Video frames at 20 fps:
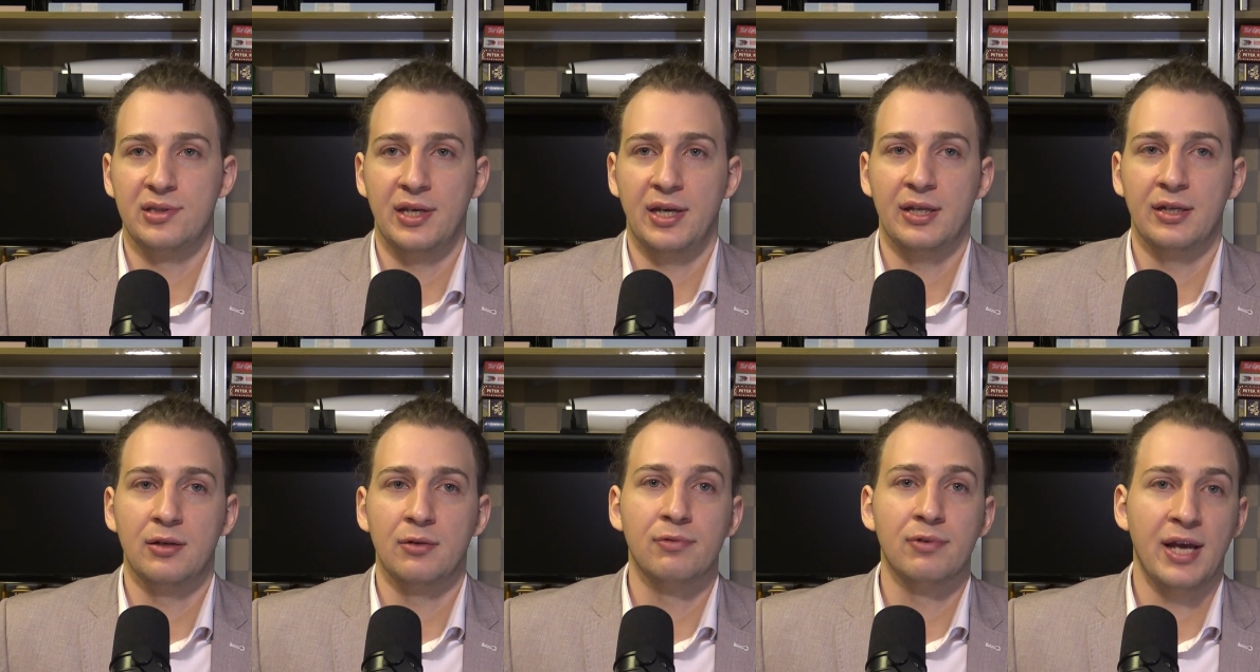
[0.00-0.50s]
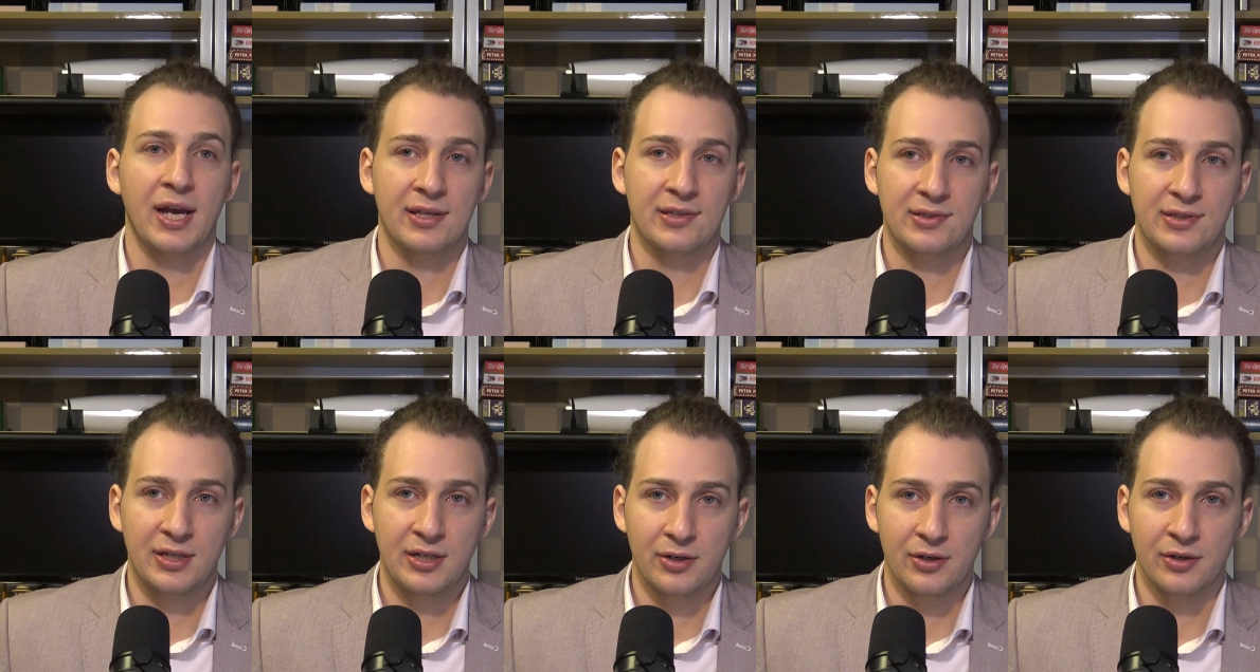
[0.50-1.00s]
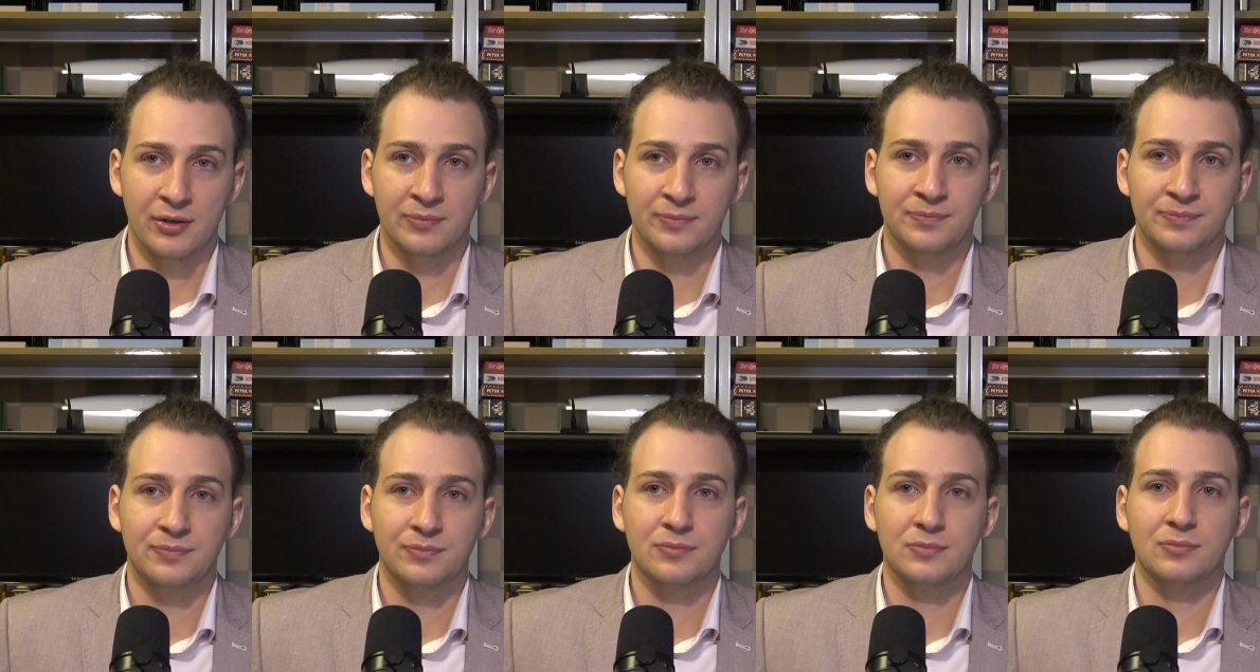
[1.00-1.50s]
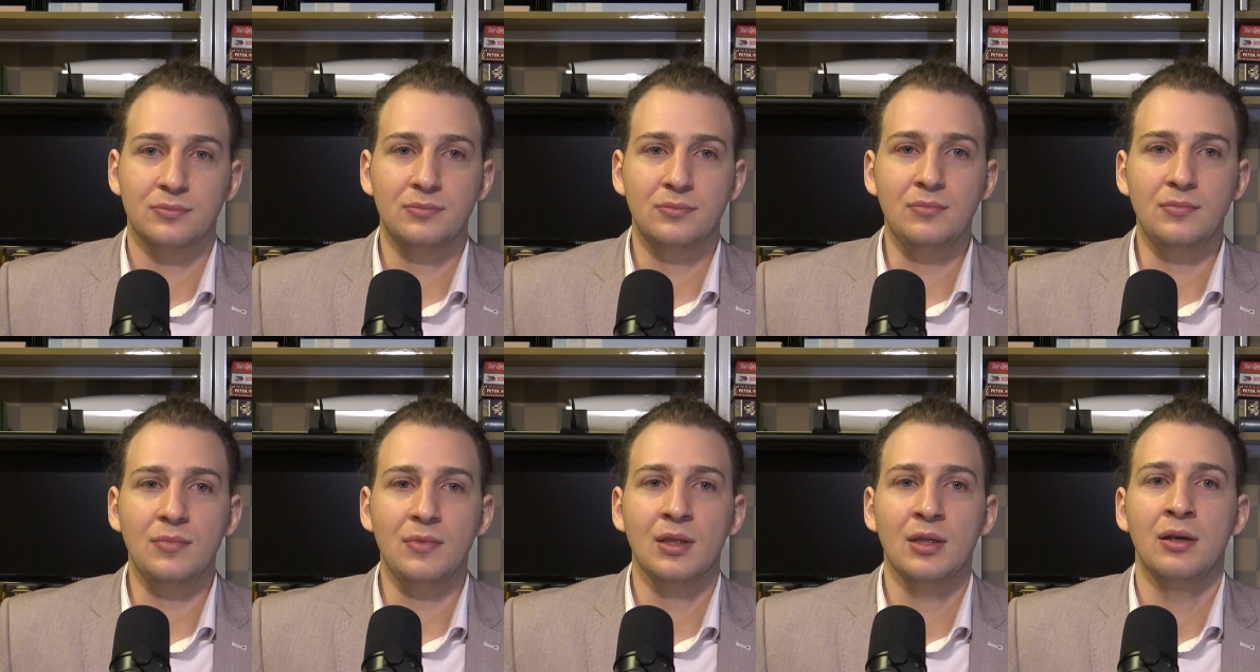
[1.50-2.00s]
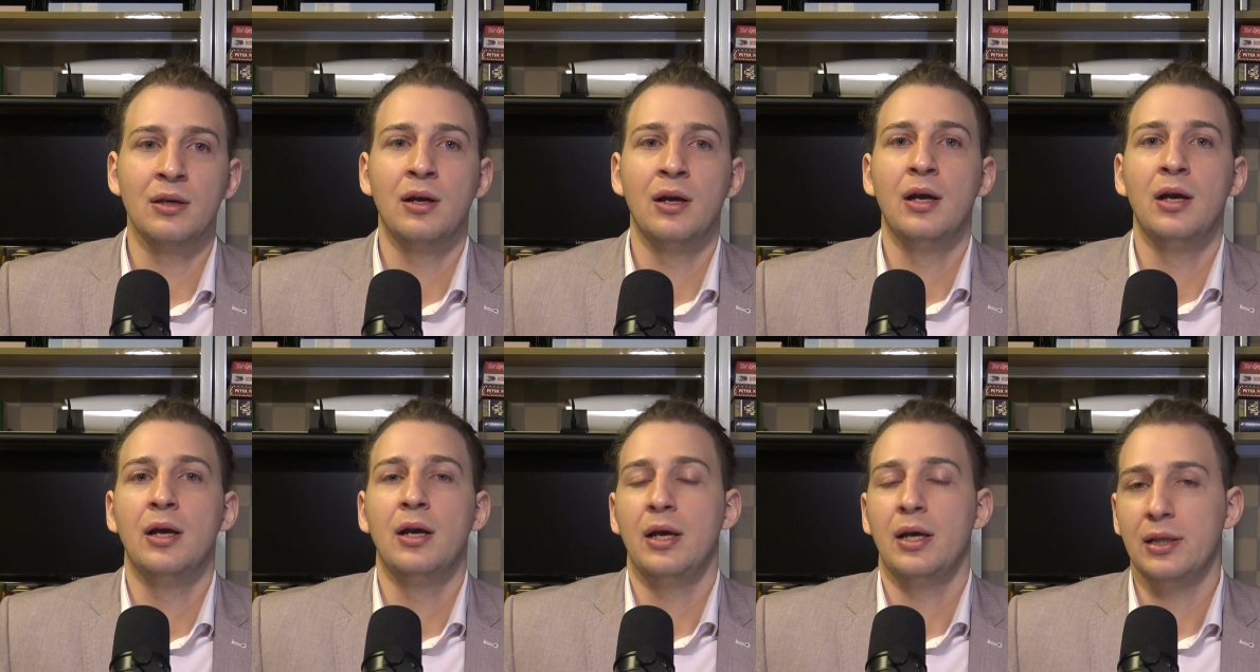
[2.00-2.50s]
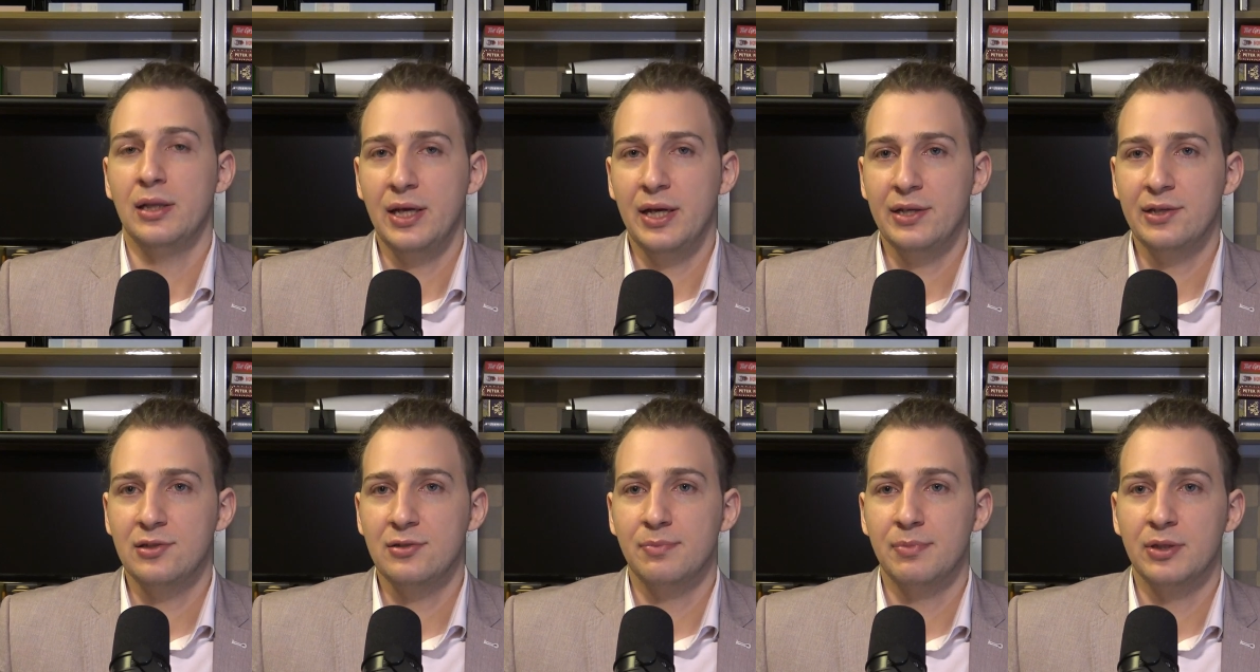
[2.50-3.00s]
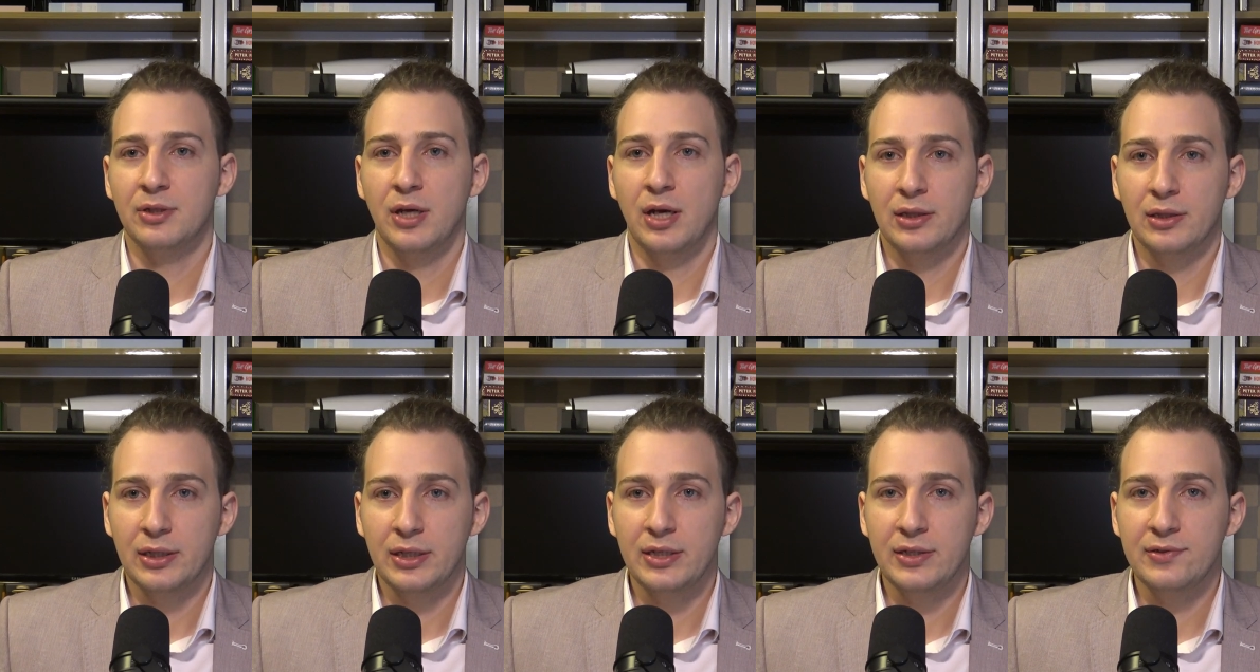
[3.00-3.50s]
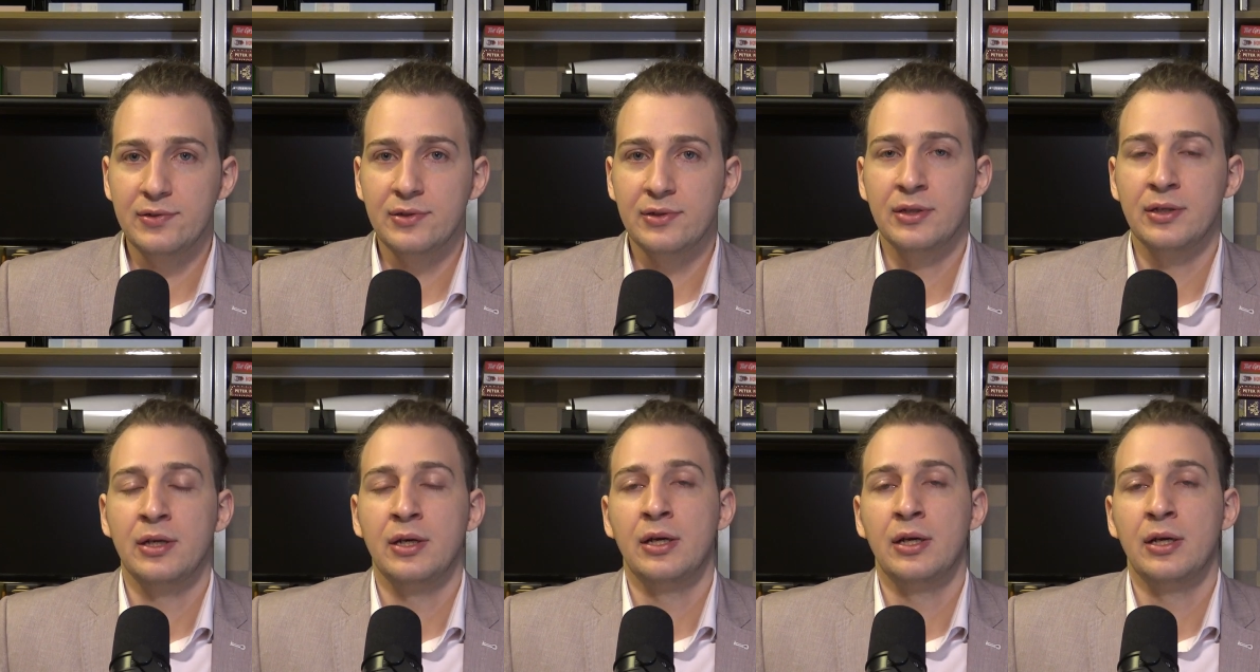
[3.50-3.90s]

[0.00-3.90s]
the end of last year. And last but not least,